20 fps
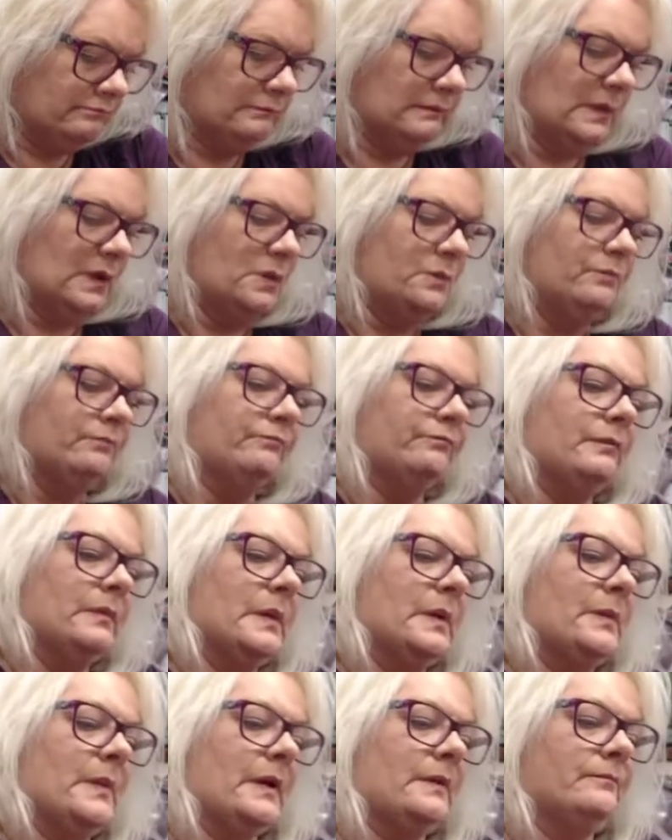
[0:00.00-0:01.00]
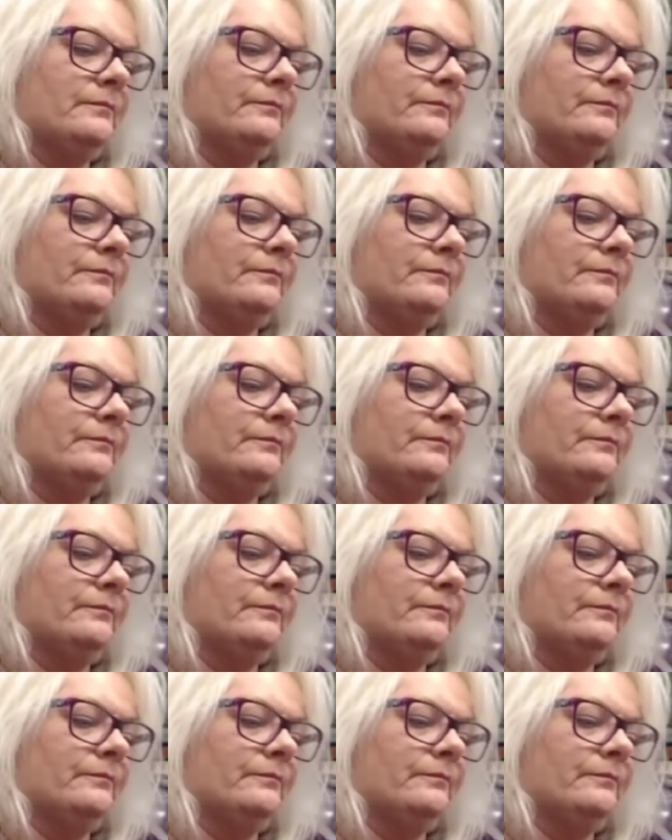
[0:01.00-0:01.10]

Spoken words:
Oop, come on.